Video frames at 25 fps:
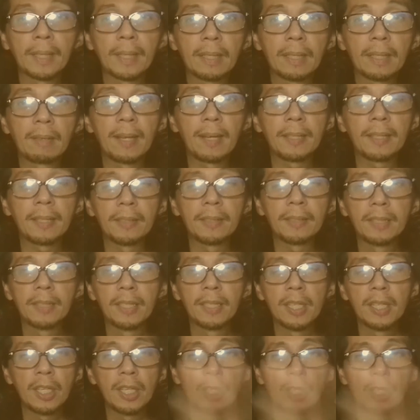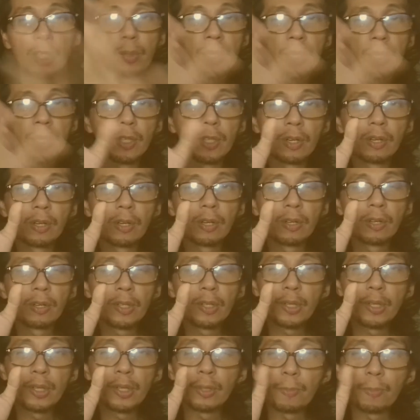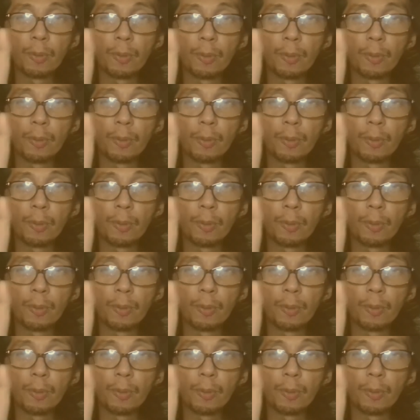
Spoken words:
Alright? You either